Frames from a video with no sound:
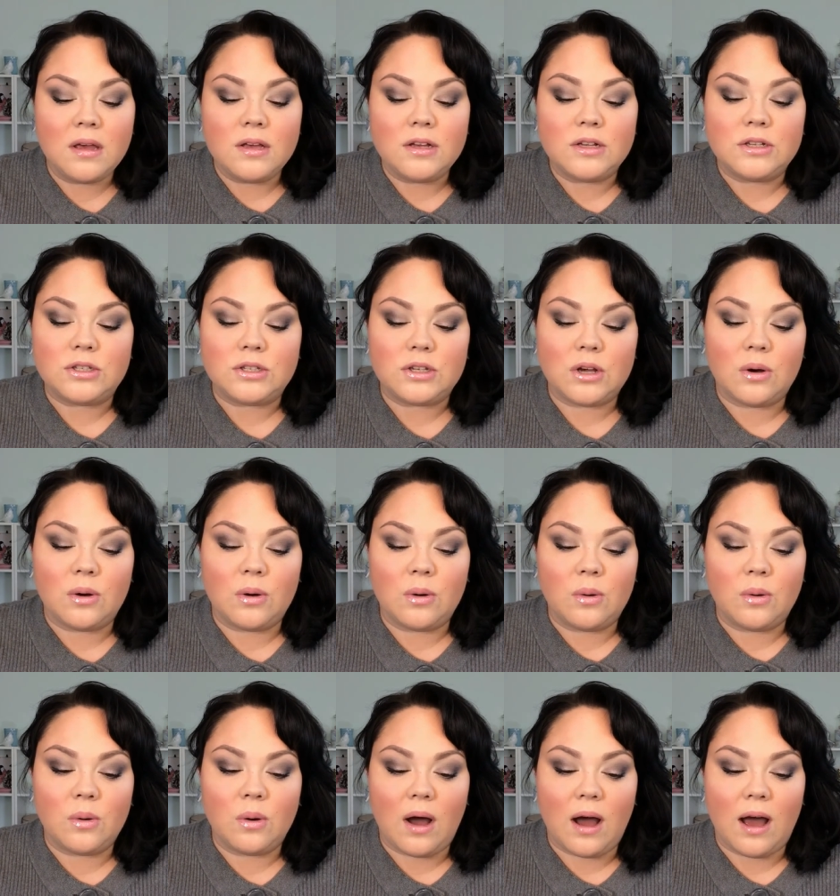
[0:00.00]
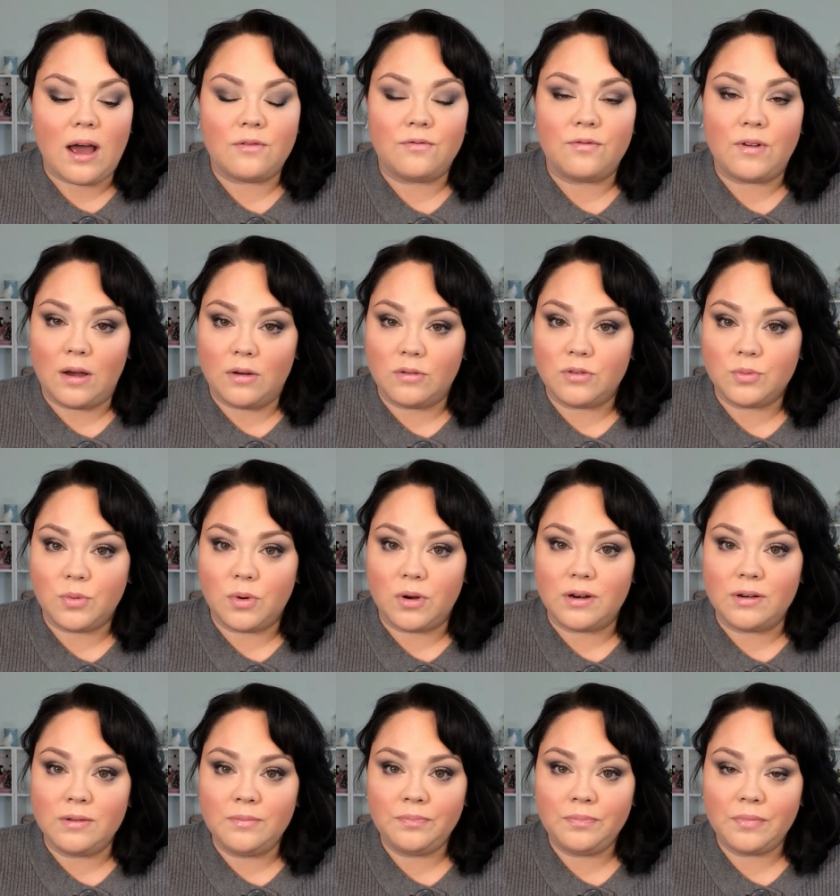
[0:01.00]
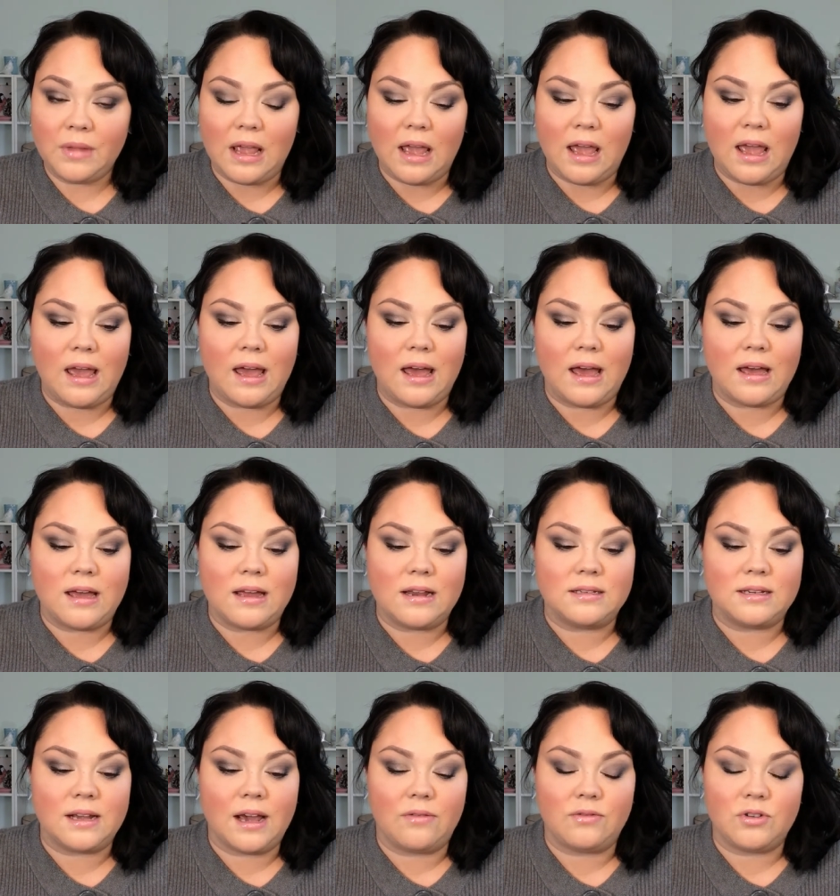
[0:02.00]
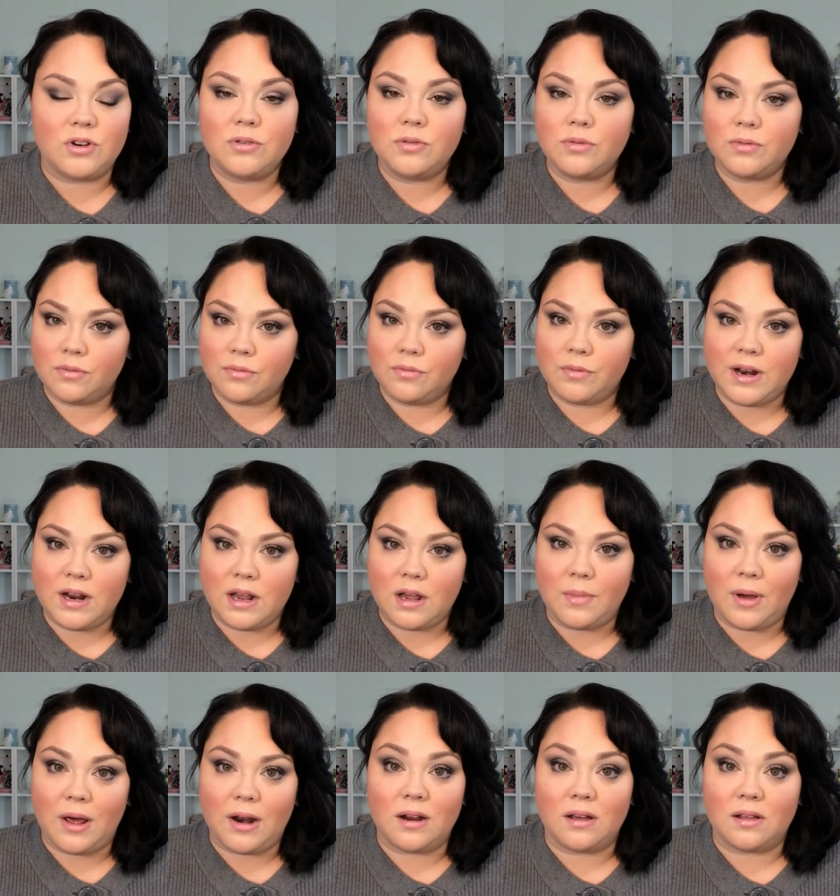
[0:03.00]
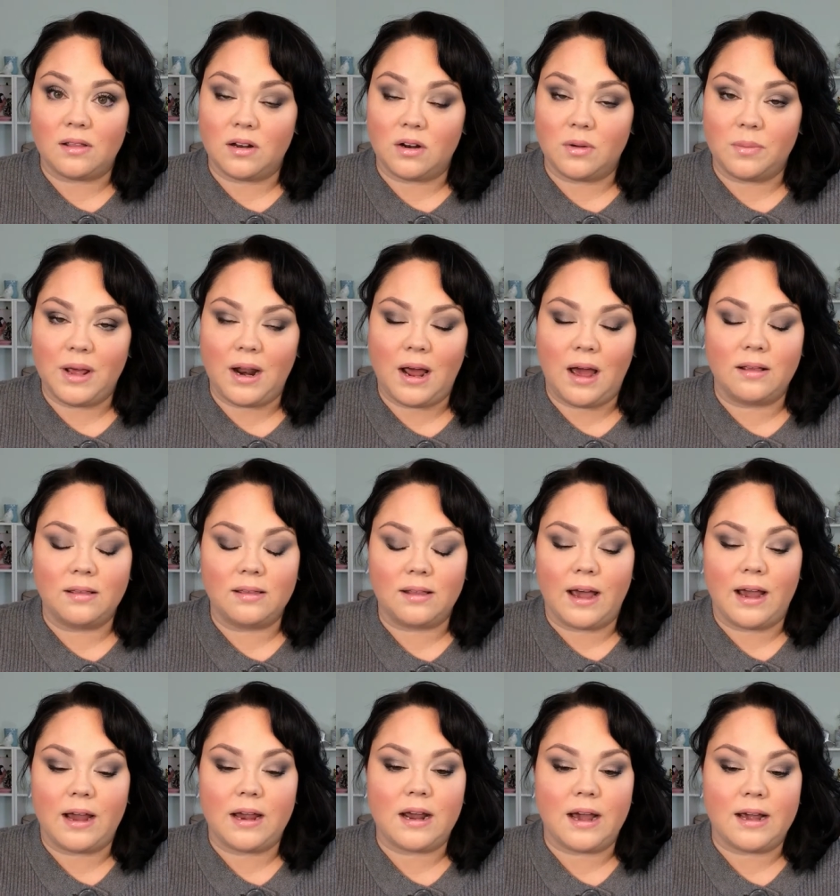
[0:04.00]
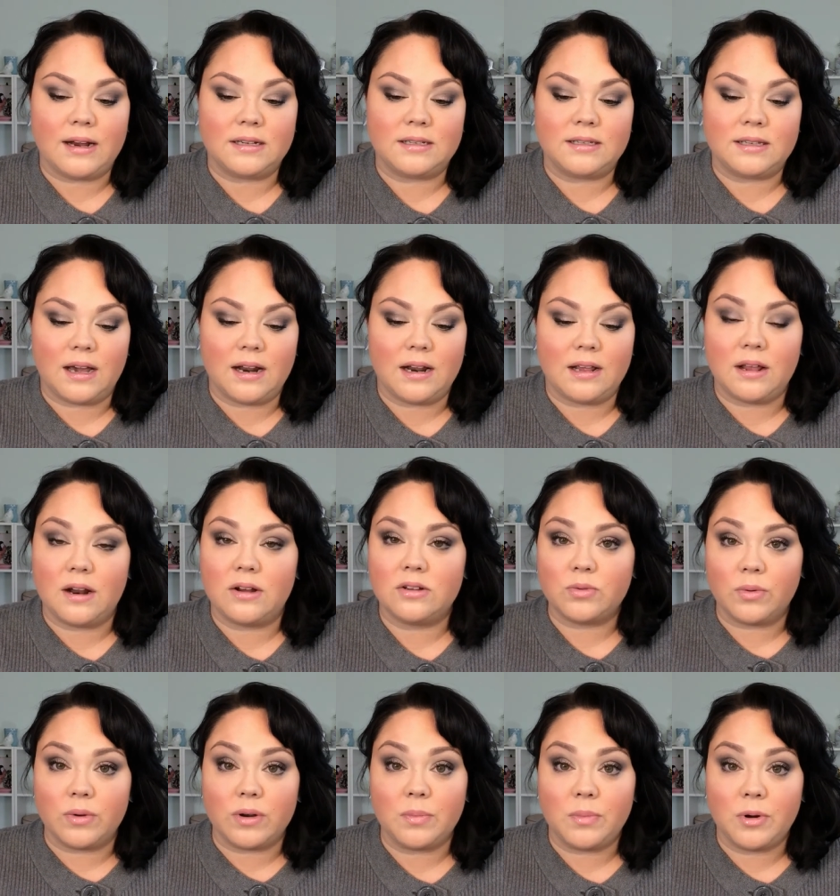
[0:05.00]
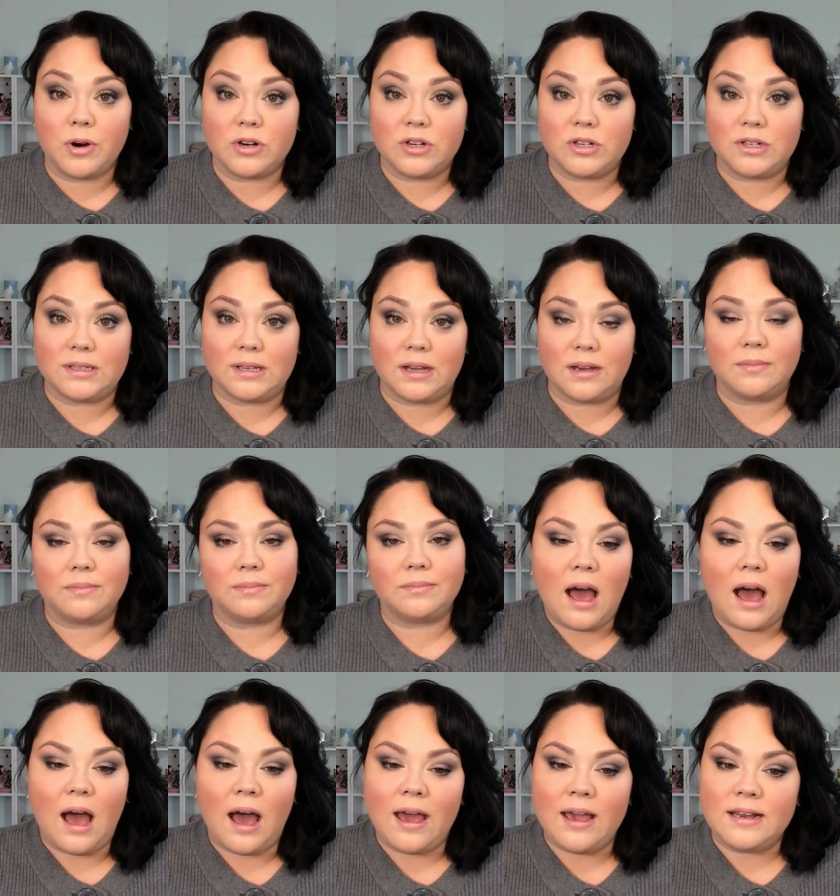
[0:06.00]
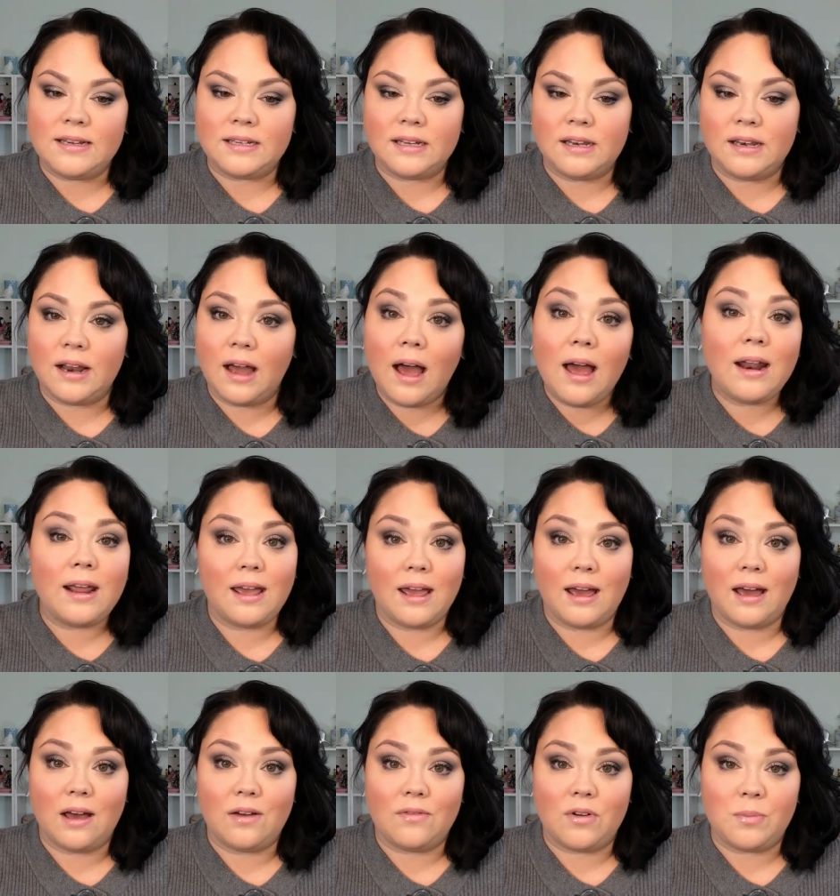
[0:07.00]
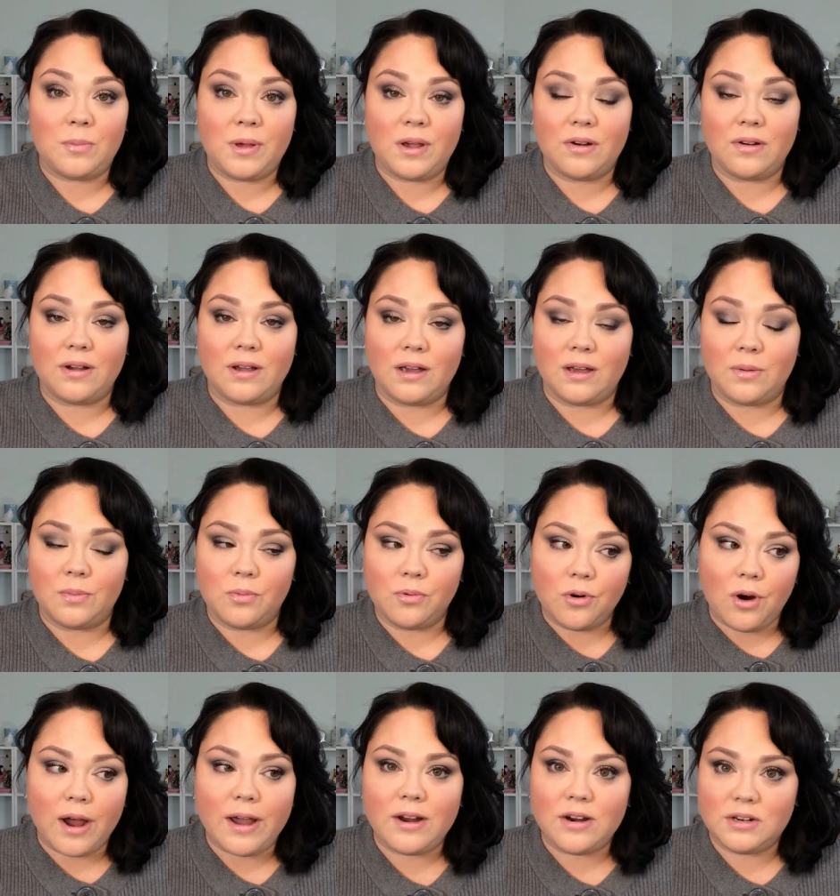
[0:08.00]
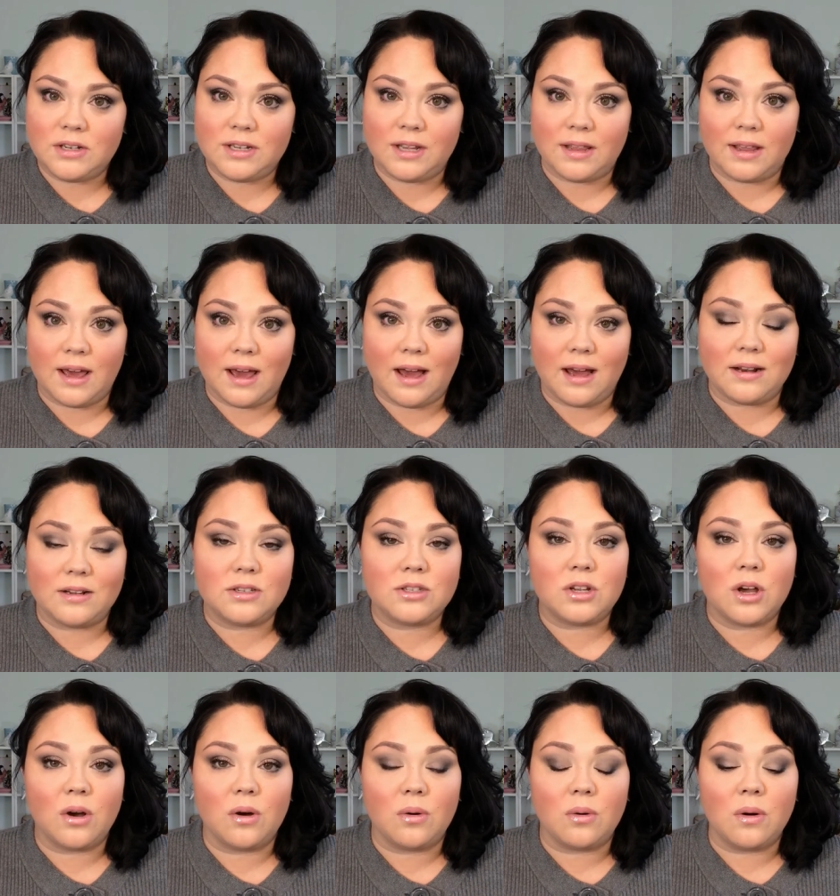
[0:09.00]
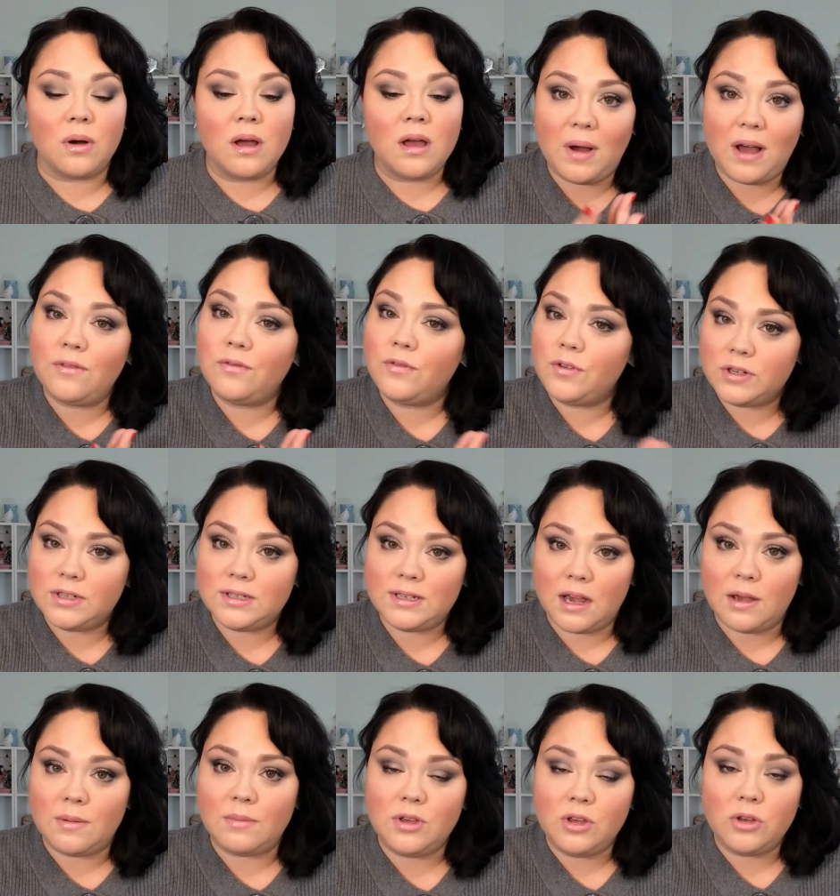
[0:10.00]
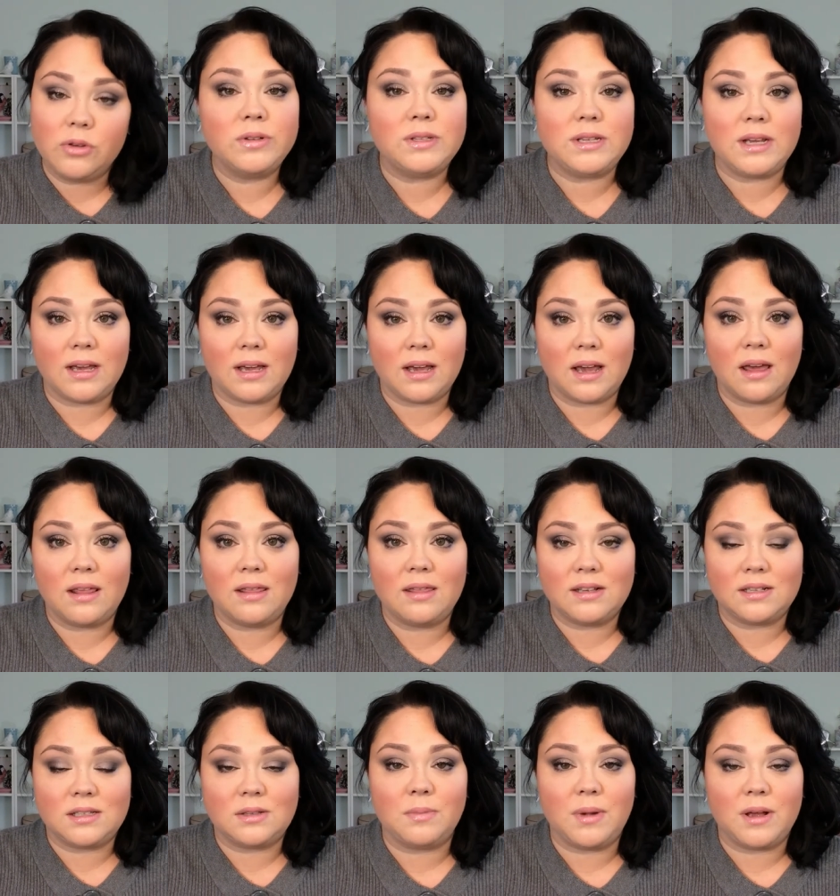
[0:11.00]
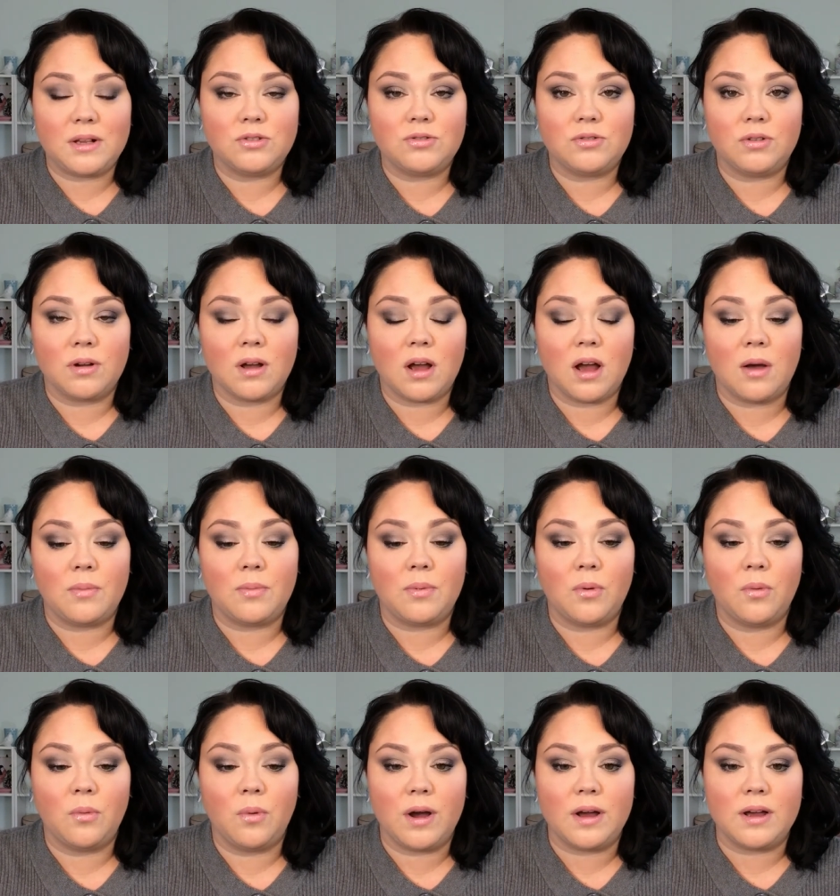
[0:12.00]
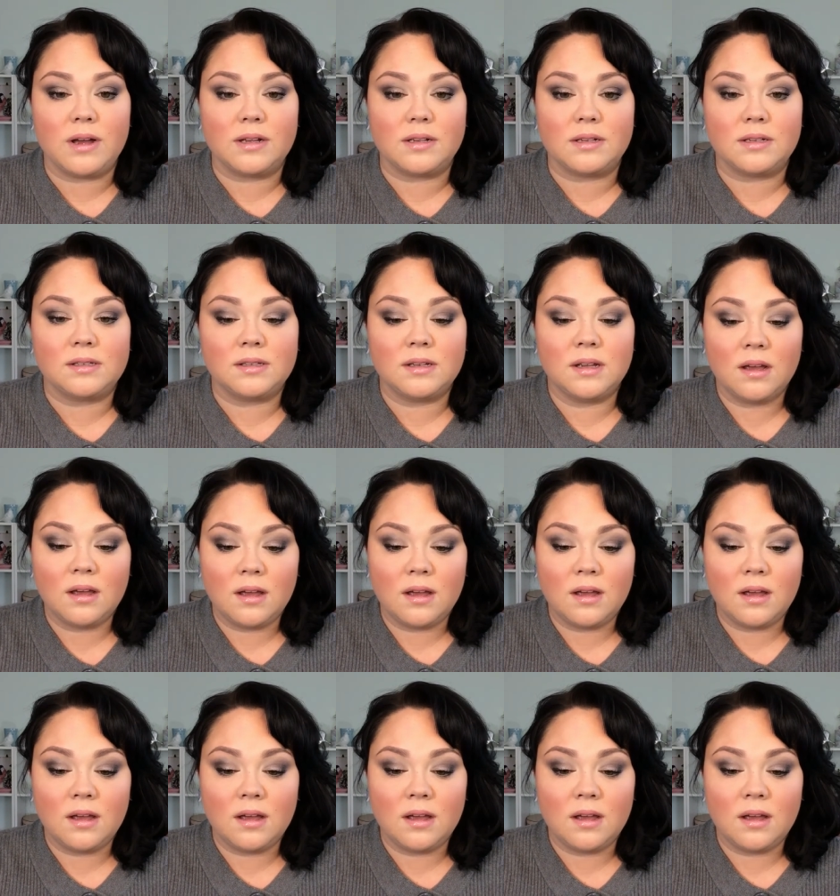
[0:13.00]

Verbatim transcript: so I found one, and after reading about it a little bit online, I decided that I was going to purchase it. I did not have a period prior to that, so my first time using this menstrual cup was